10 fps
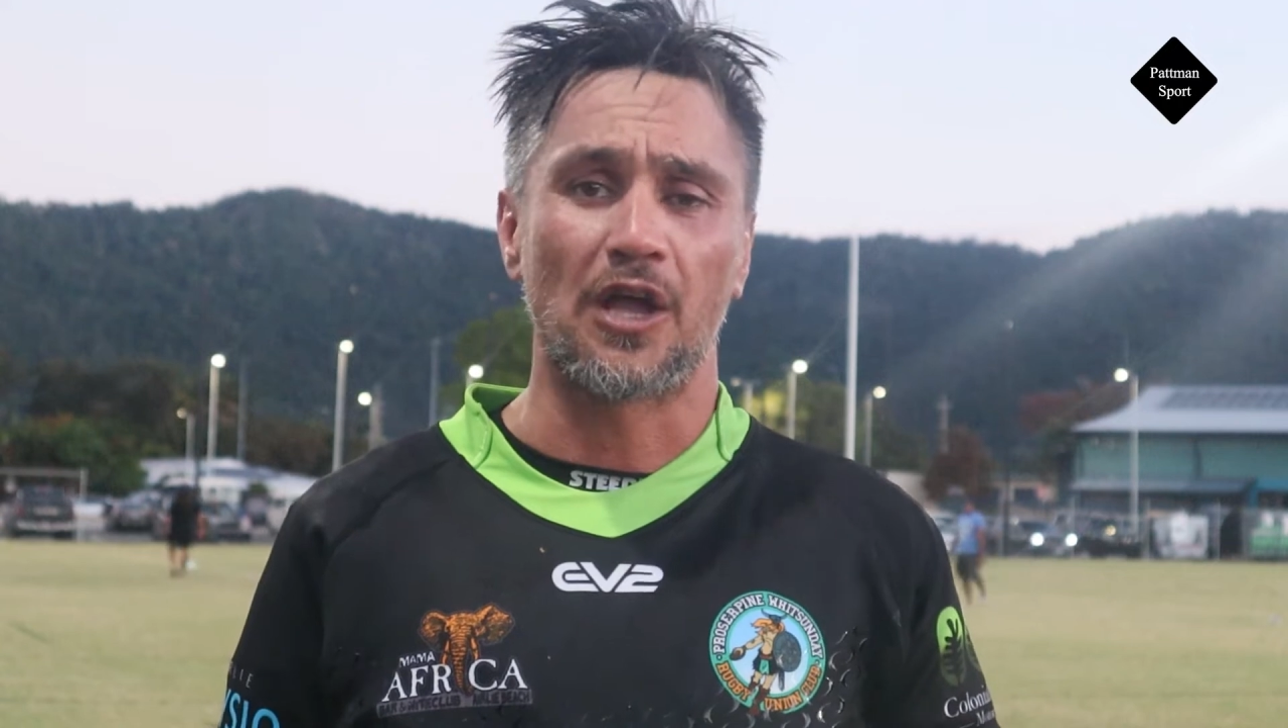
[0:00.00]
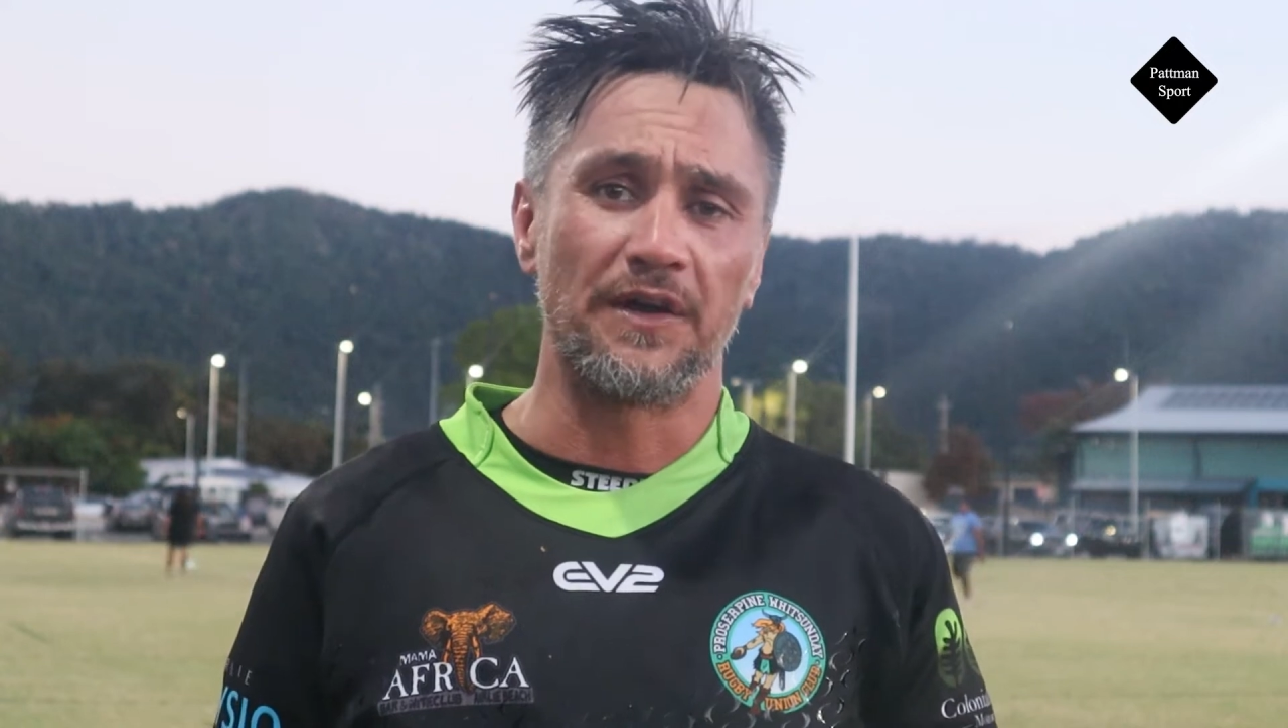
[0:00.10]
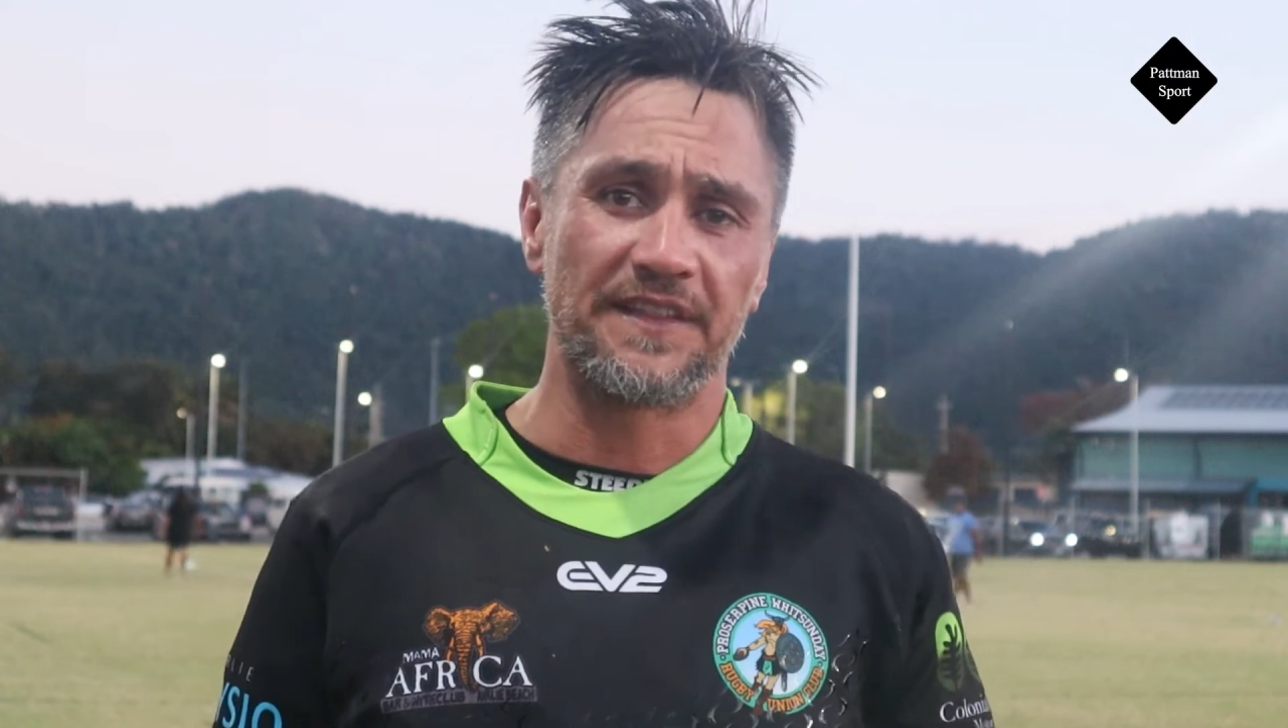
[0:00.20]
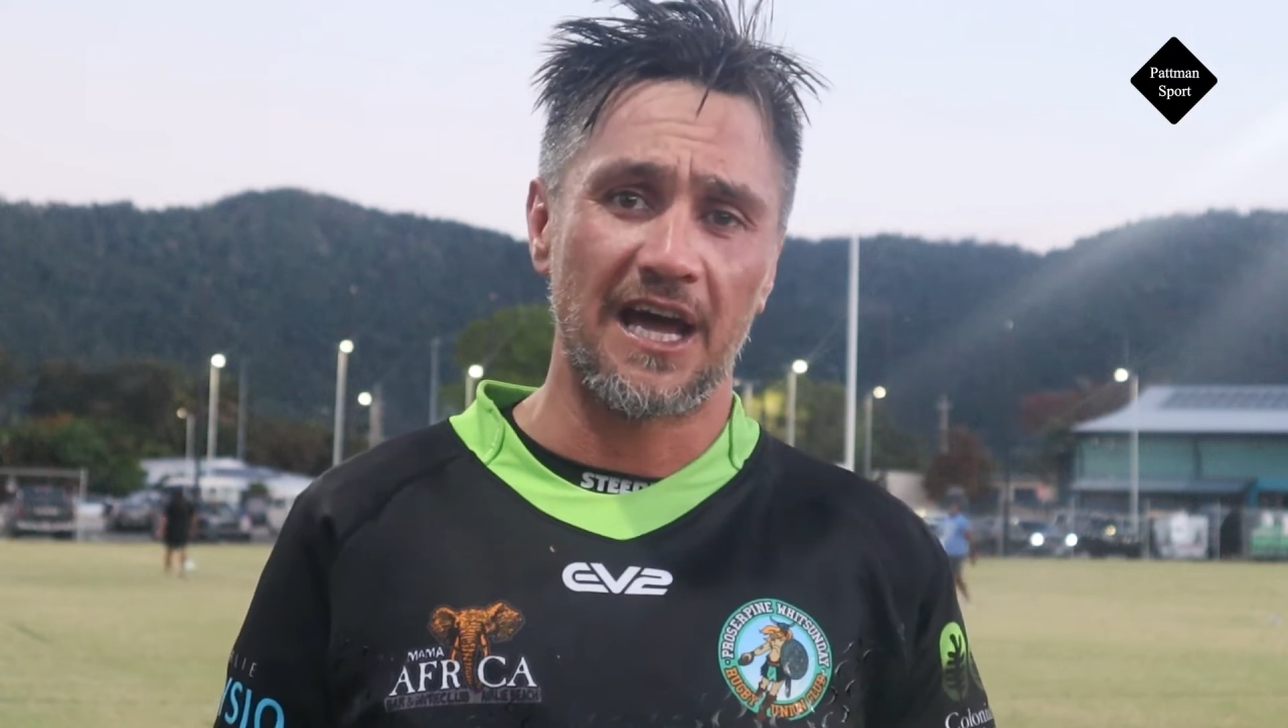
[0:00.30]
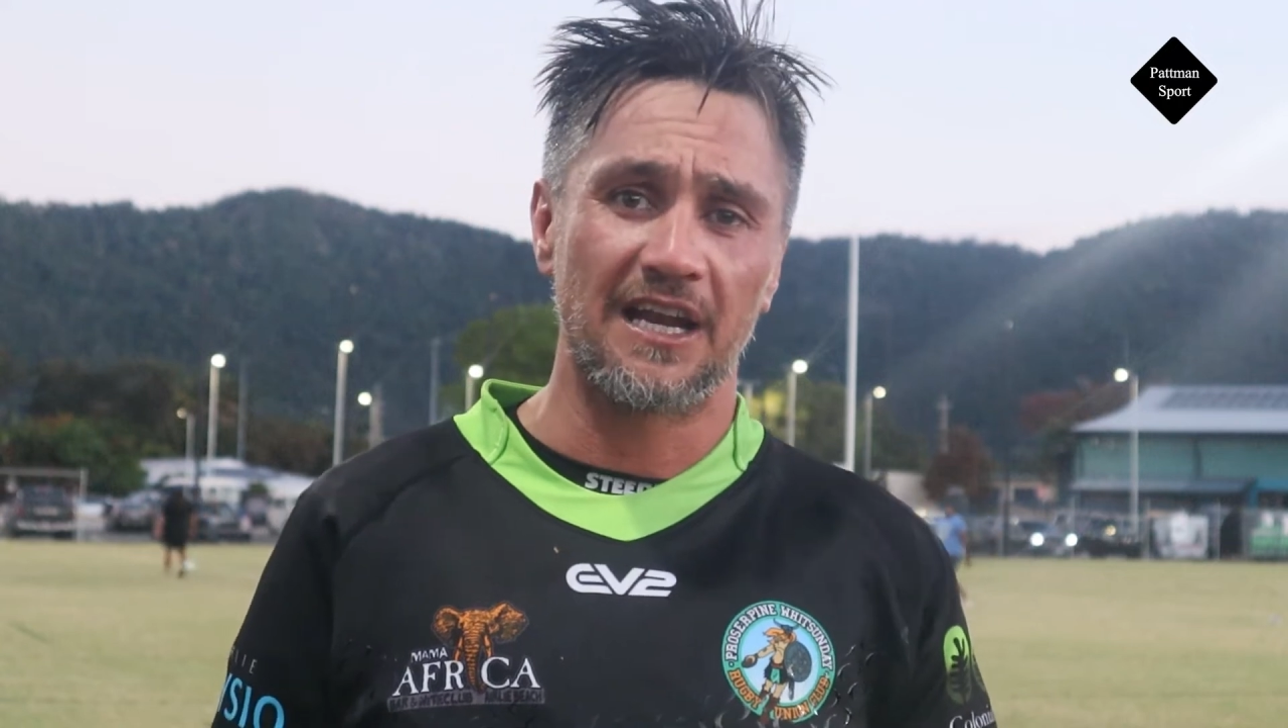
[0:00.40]

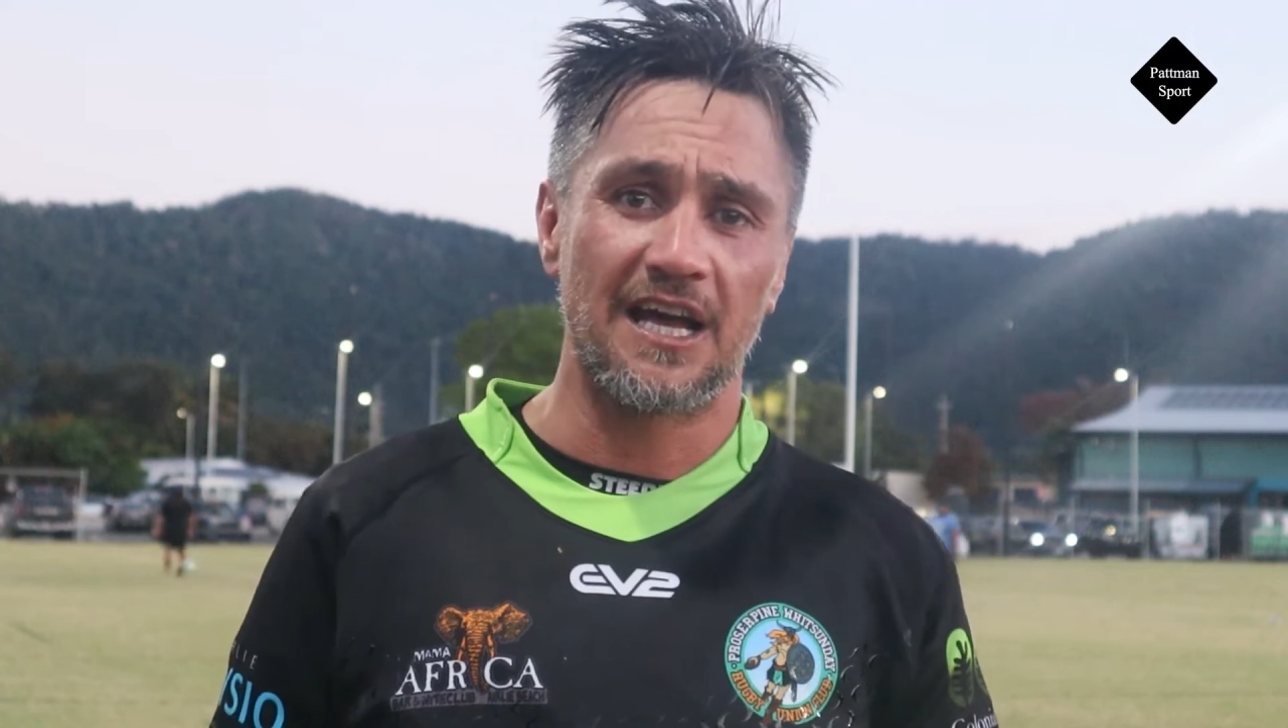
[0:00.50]
going down